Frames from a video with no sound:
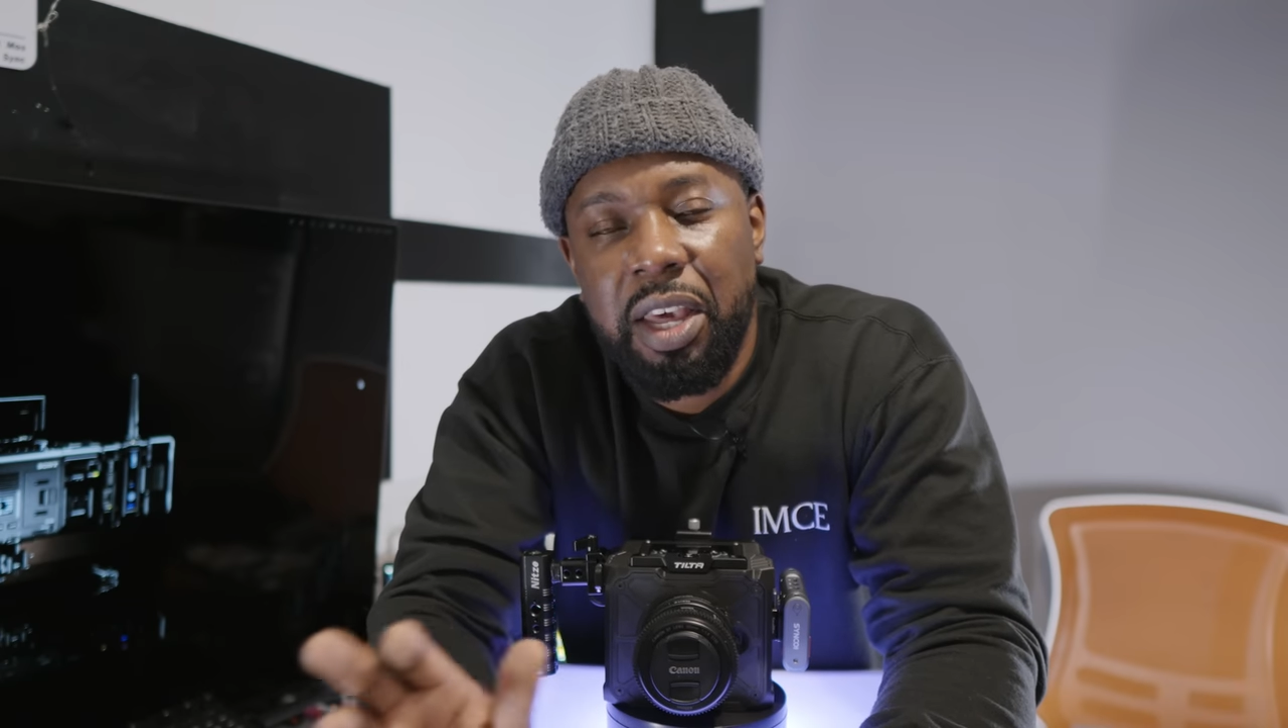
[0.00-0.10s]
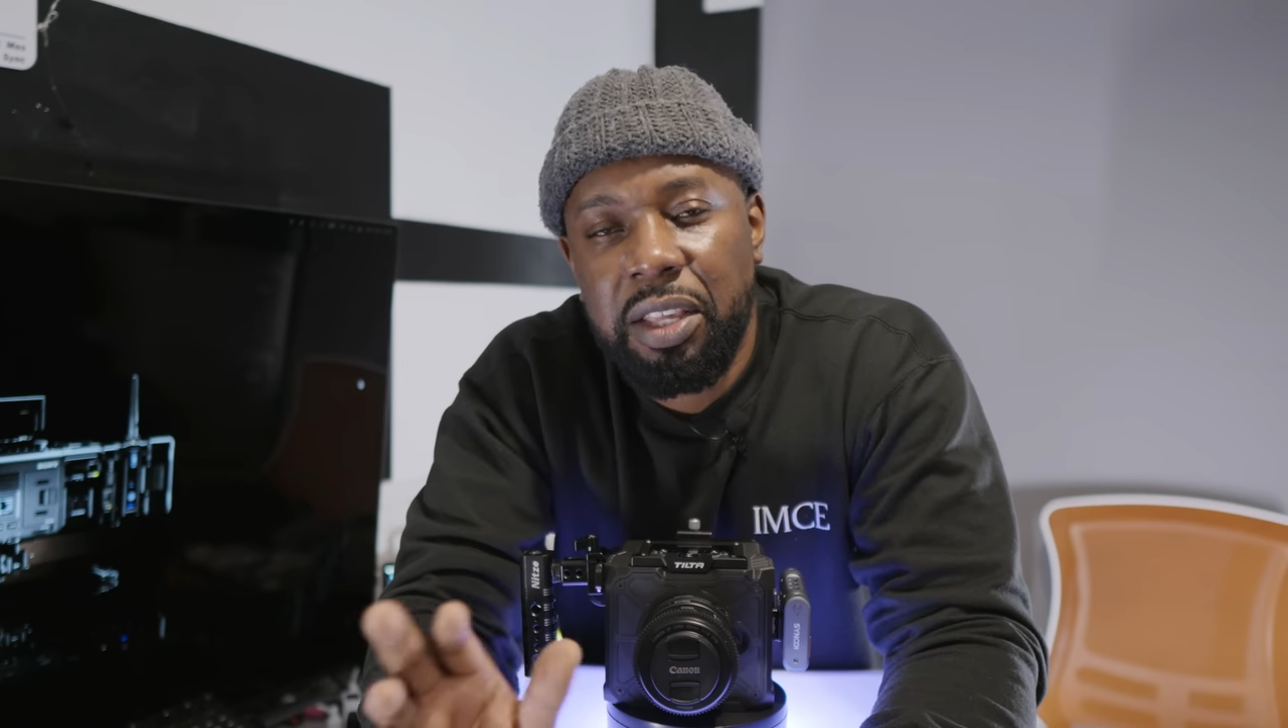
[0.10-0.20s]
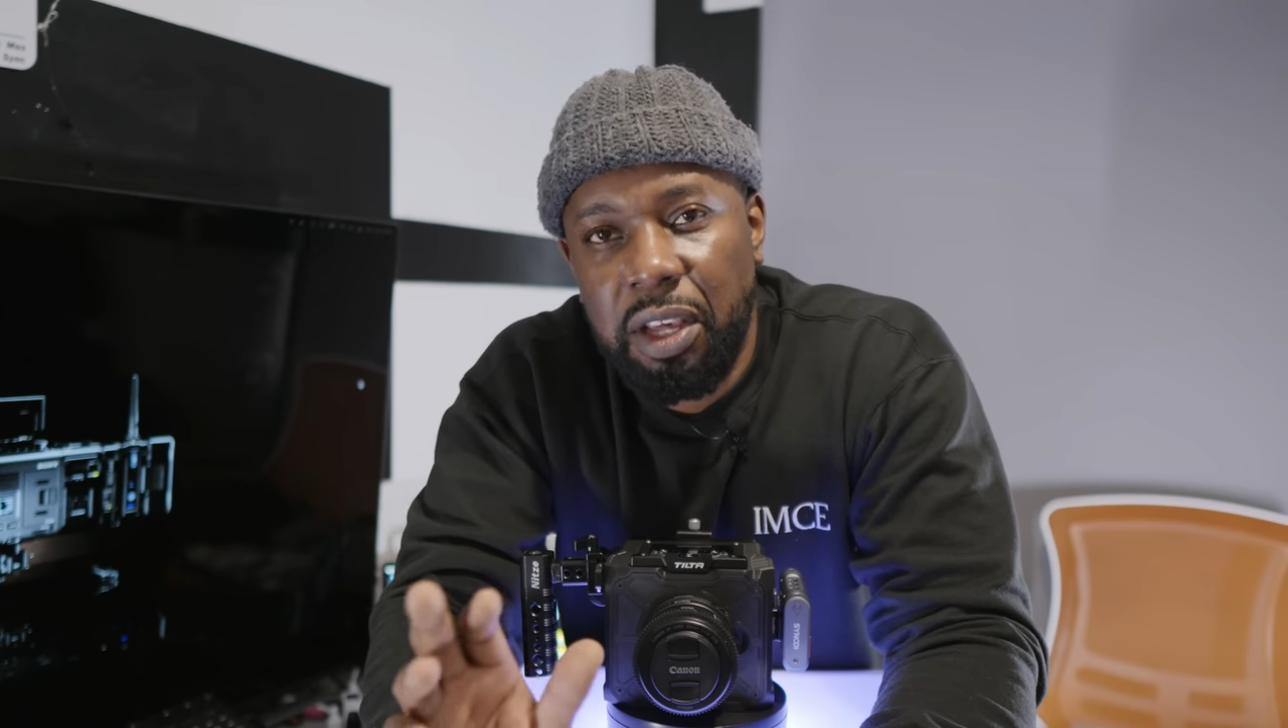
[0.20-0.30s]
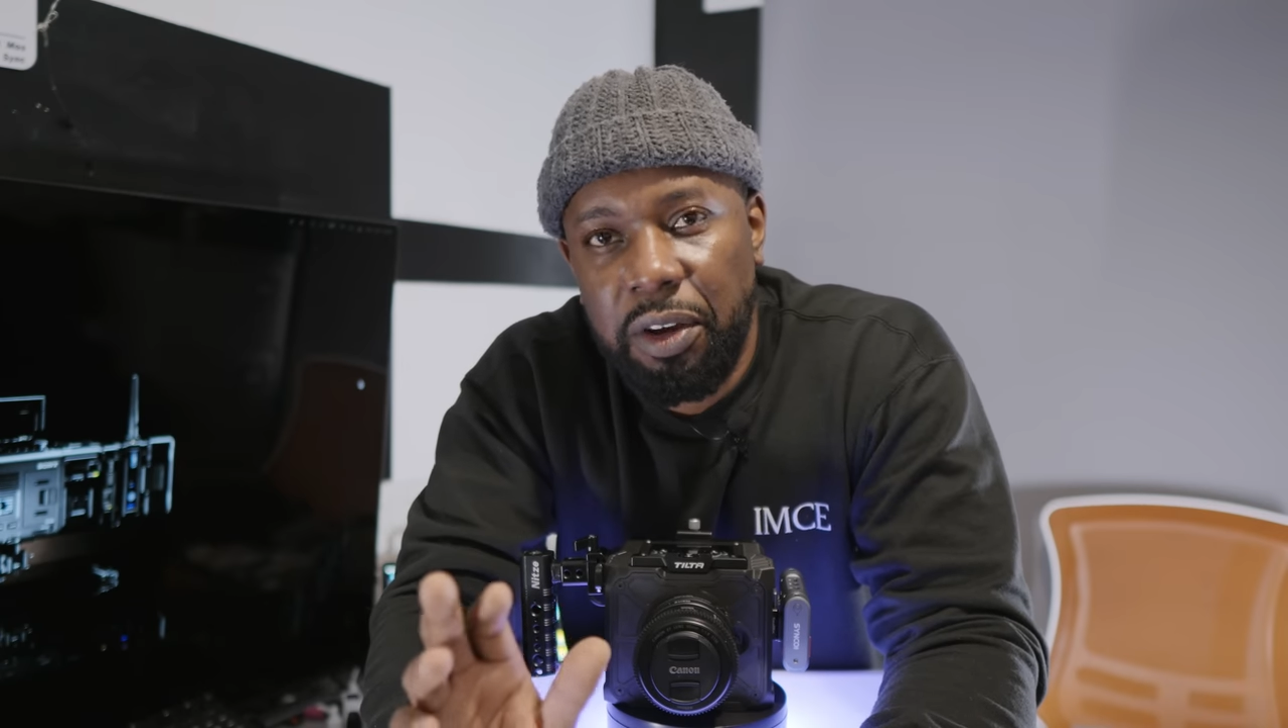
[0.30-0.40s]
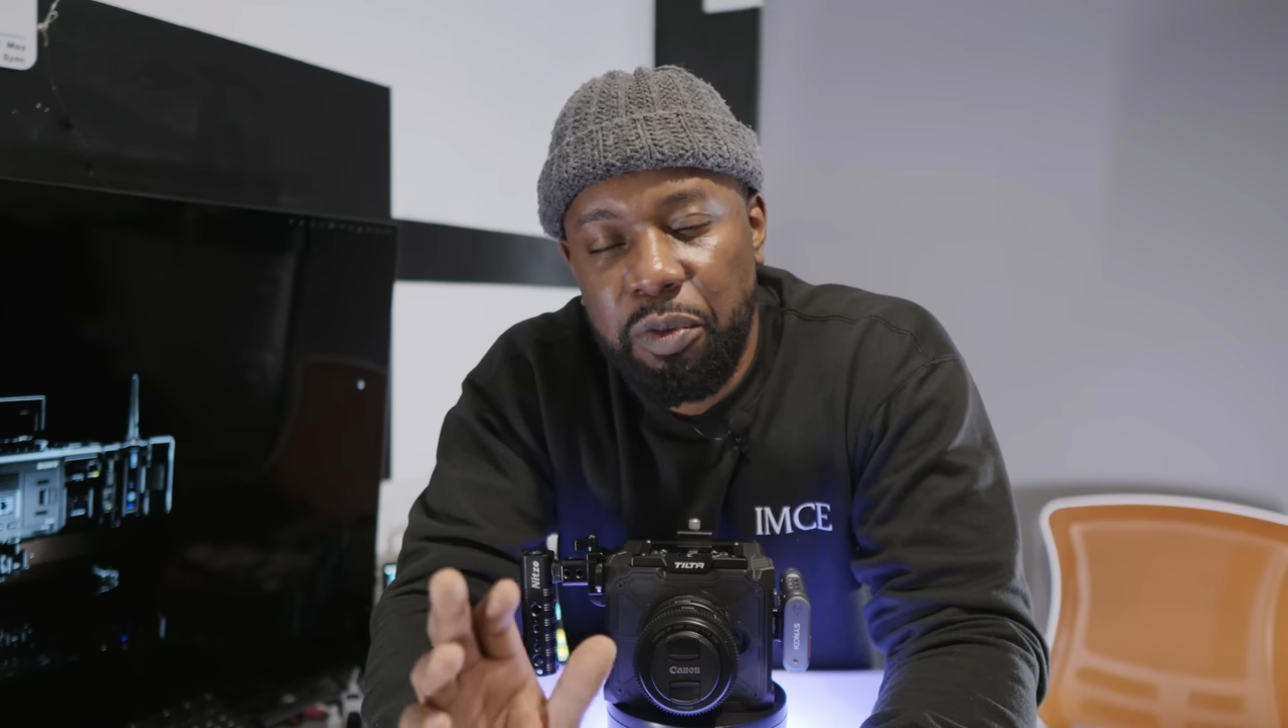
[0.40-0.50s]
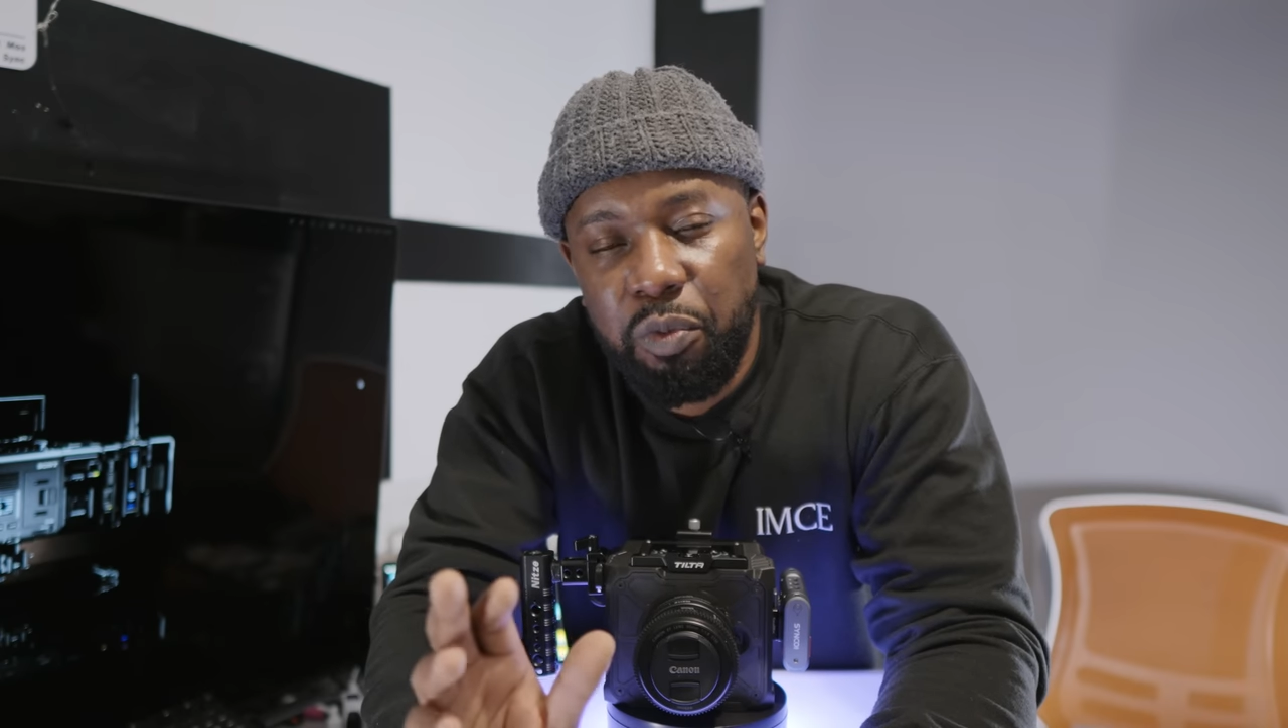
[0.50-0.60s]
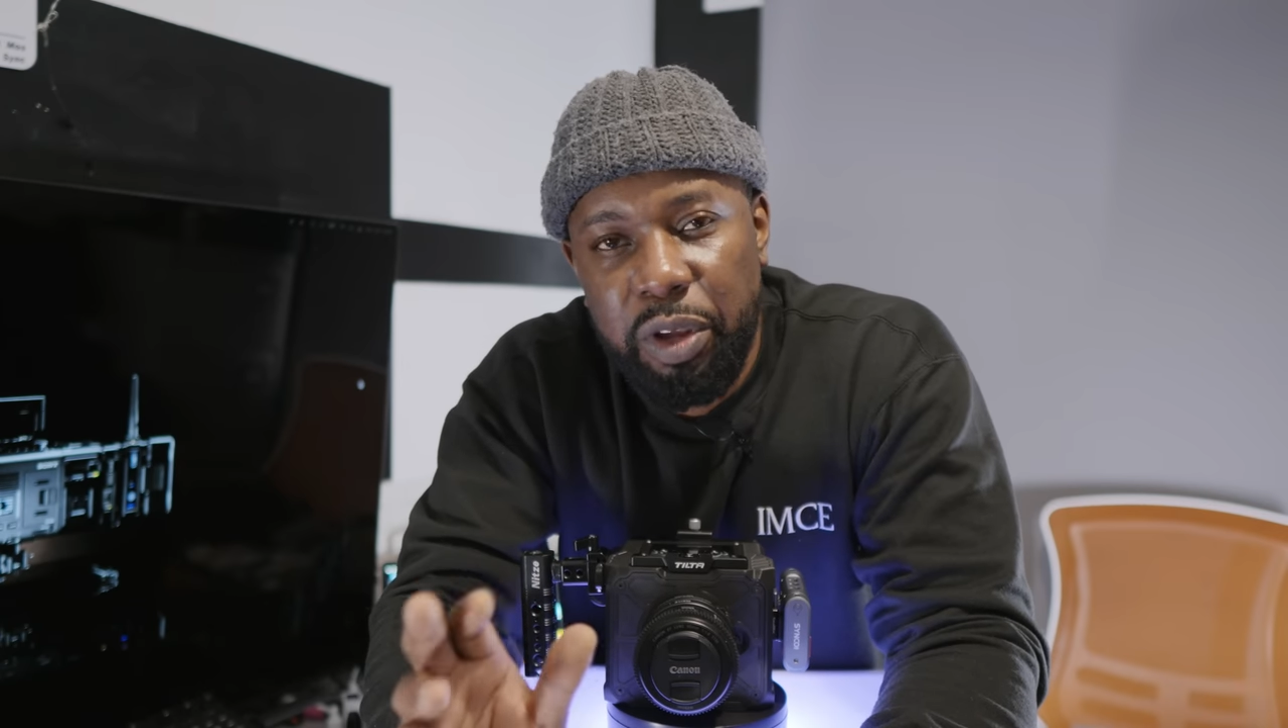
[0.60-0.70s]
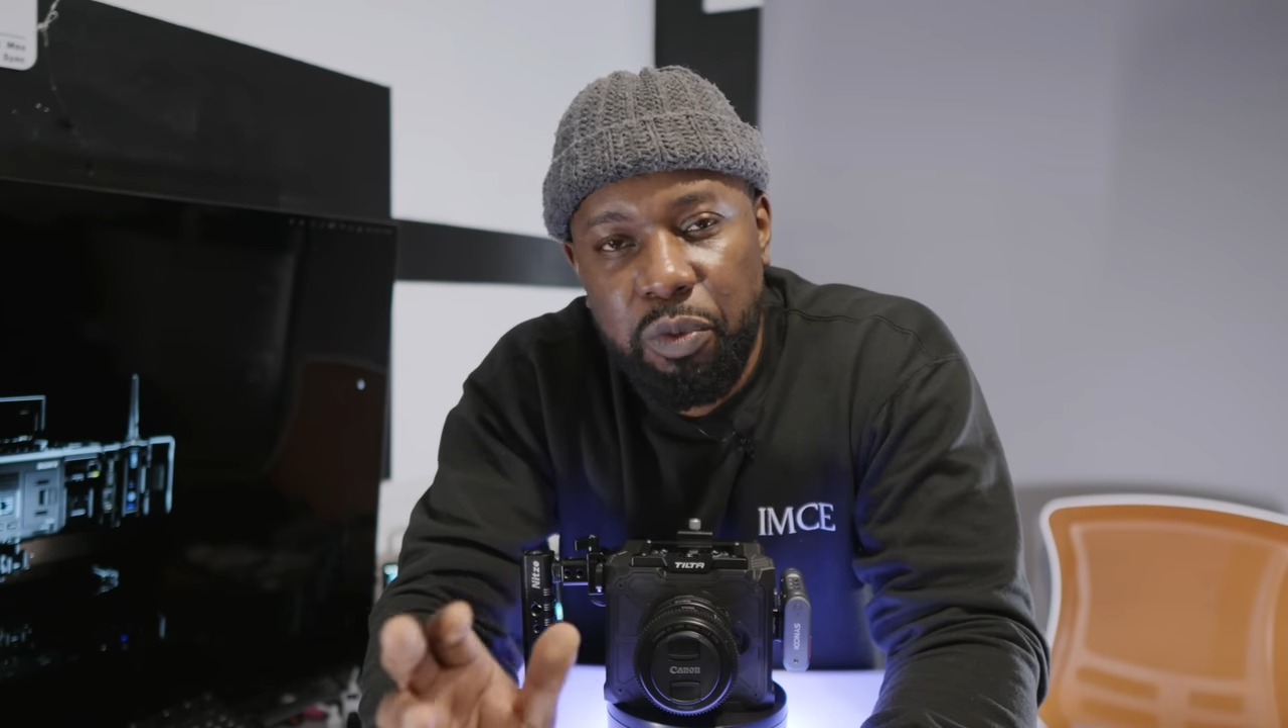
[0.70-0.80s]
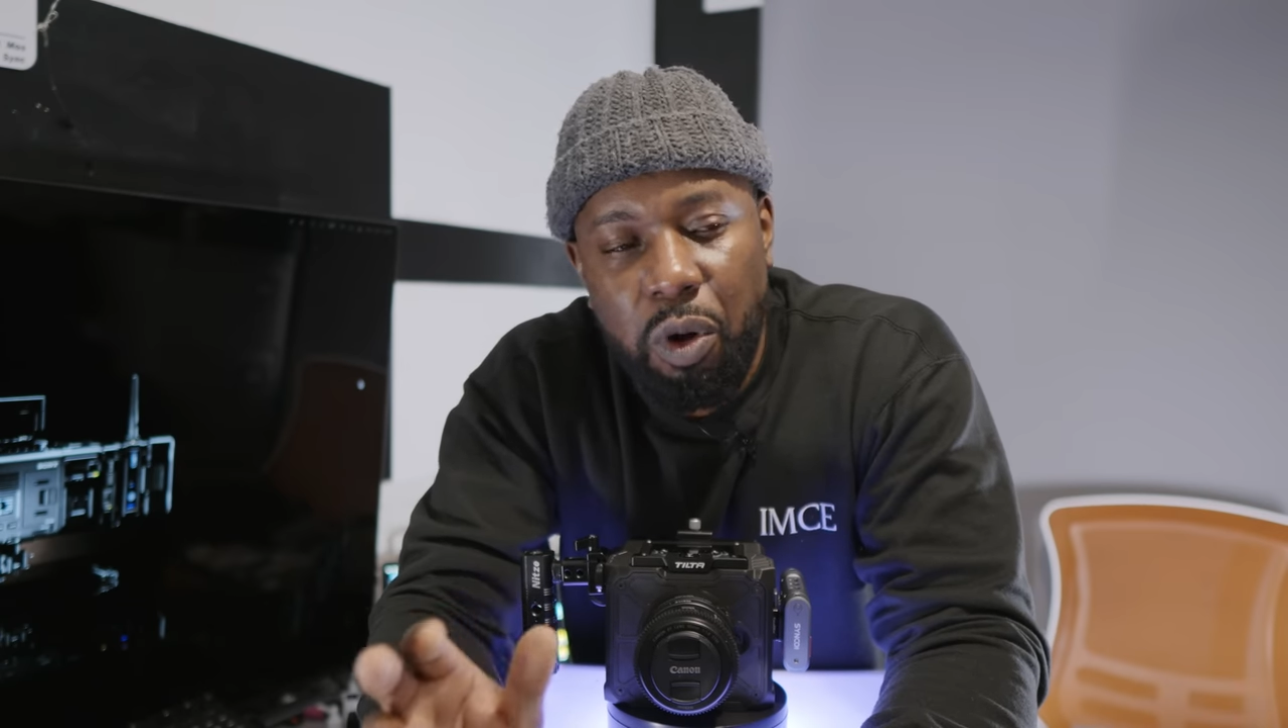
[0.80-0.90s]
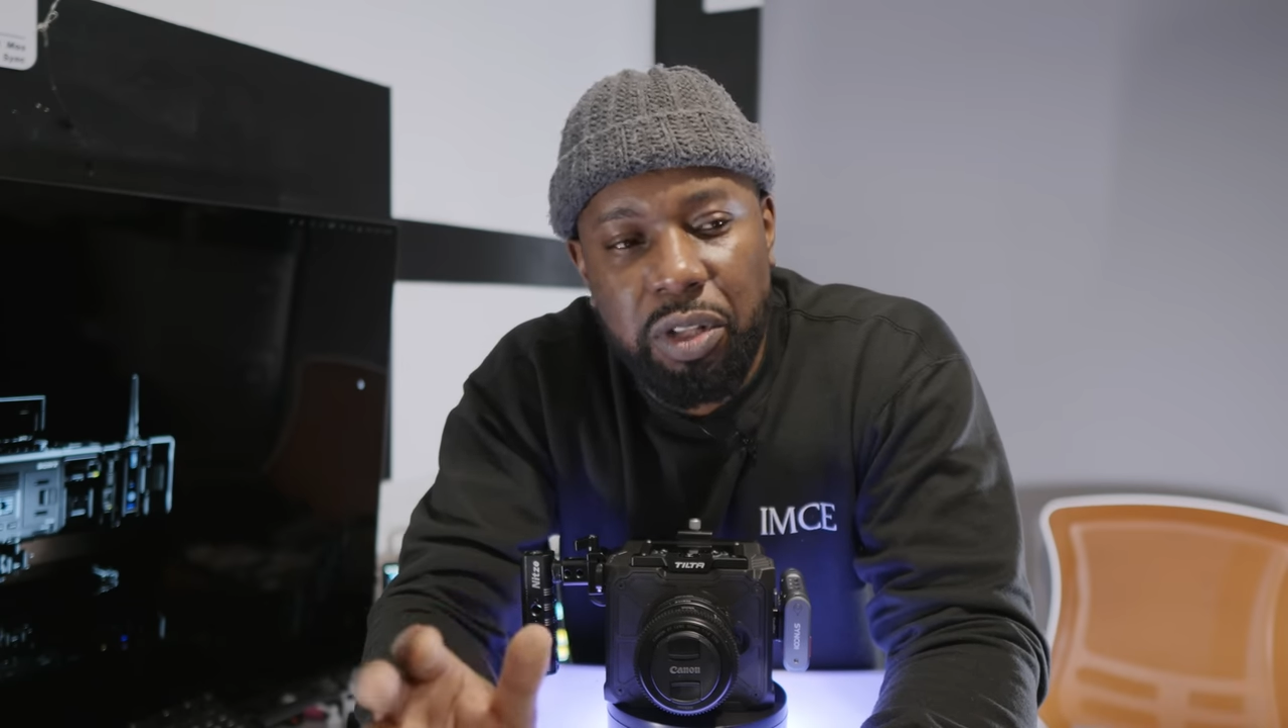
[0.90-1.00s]
So
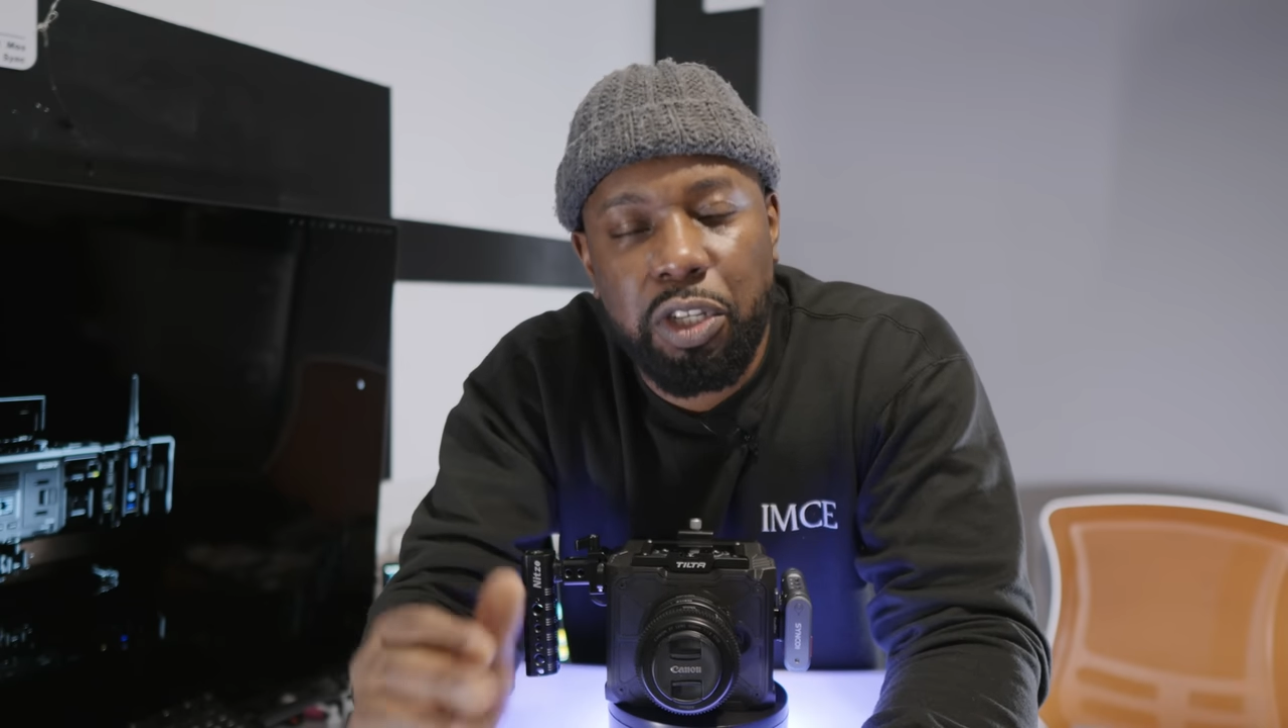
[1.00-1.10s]
we want